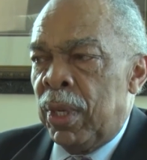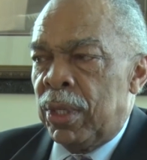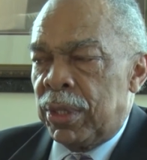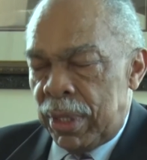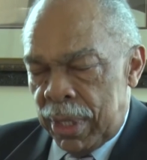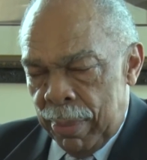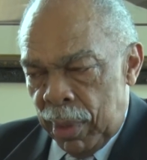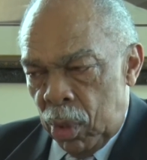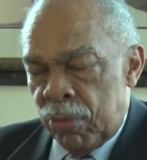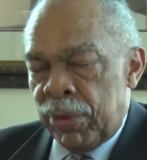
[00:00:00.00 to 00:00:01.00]
She
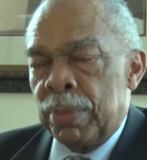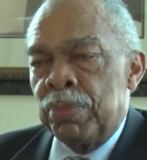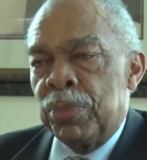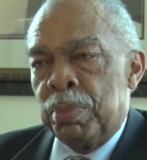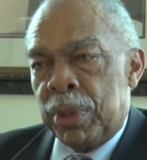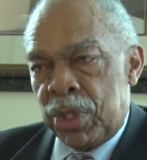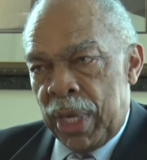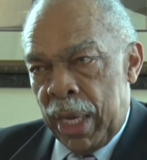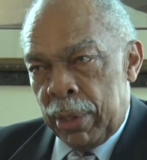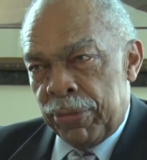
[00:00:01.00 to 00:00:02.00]
doubled over, but she
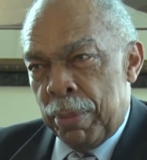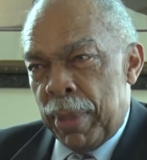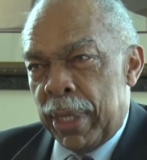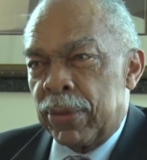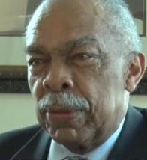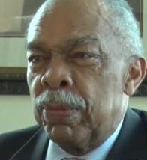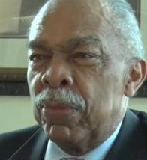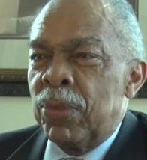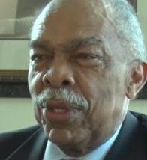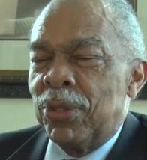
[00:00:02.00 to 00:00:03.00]
got off the bus.
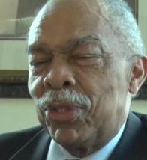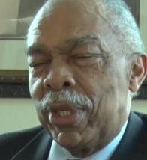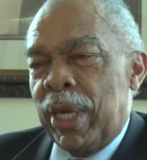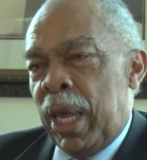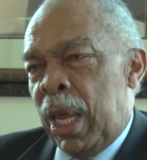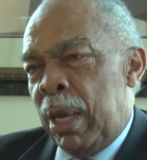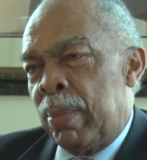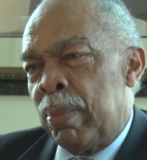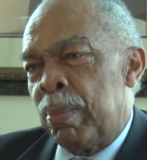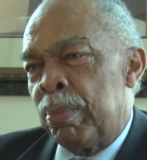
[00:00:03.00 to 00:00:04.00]
She
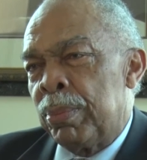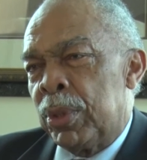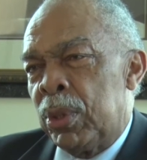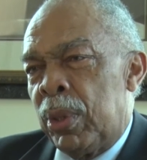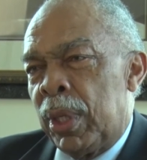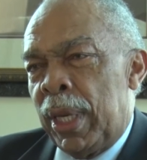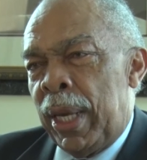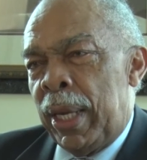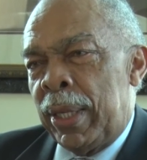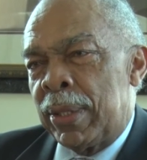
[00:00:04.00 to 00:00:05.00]
came to a
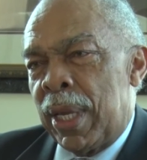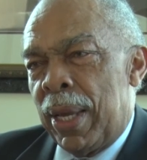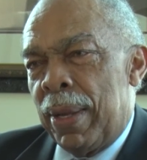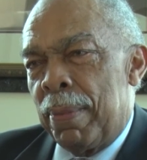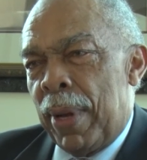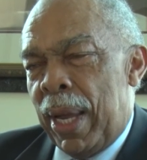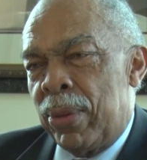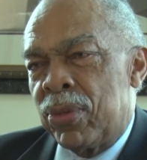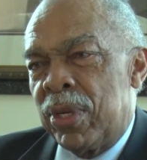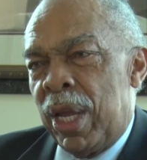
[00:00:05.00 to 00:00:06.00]
lady's
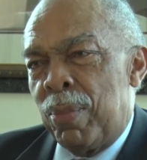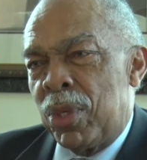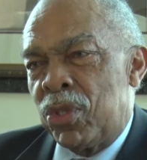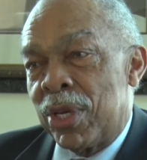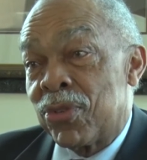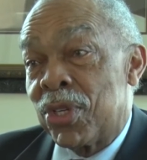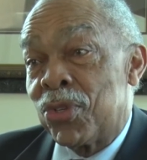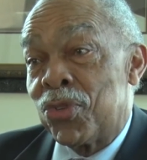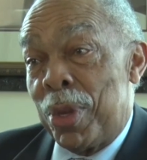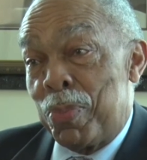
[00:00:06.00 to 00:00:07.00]
house named Majeska
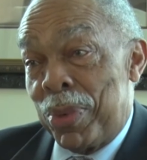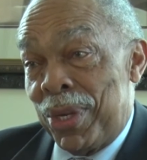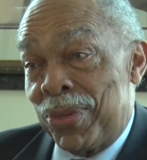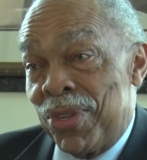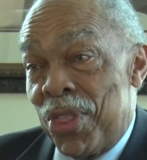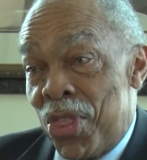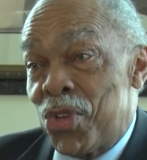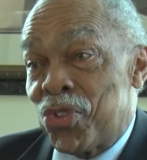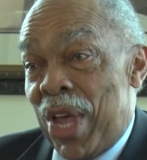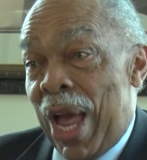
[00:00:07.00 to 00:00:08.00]
Simpkins.
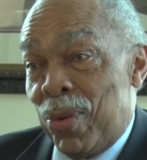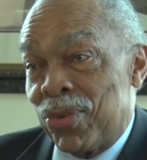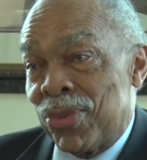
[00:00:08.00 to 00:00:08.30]
This house.